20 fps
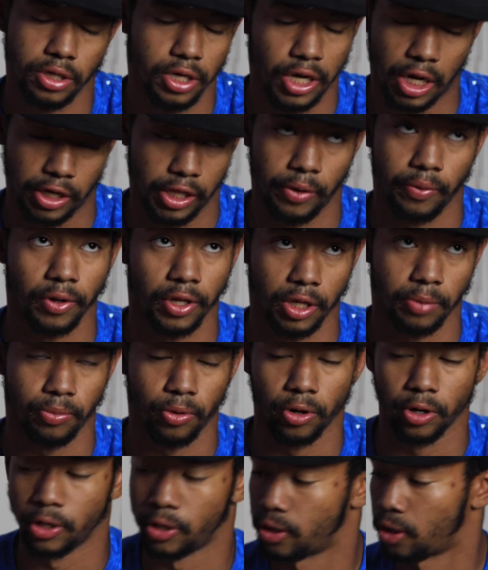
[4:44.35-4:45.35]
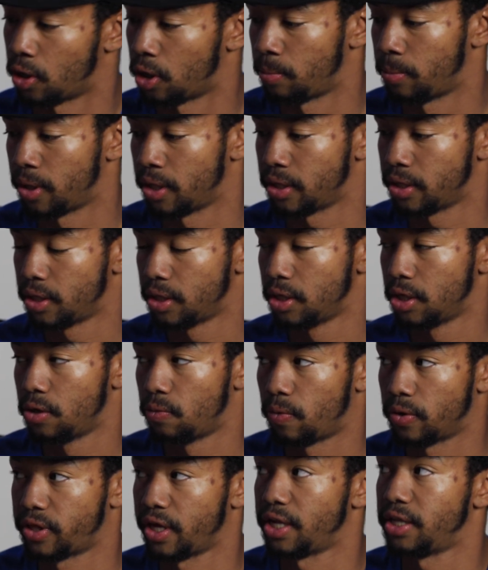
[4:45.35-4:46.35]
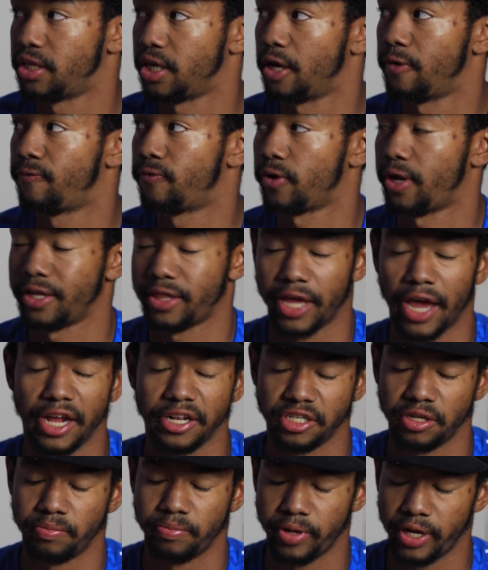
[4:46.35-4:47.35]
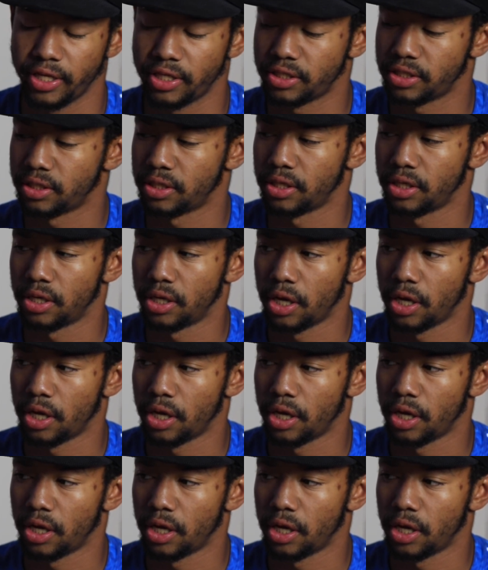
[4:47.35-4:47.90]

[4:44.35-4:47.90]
not that really important and all, but what they did for like the engine bits,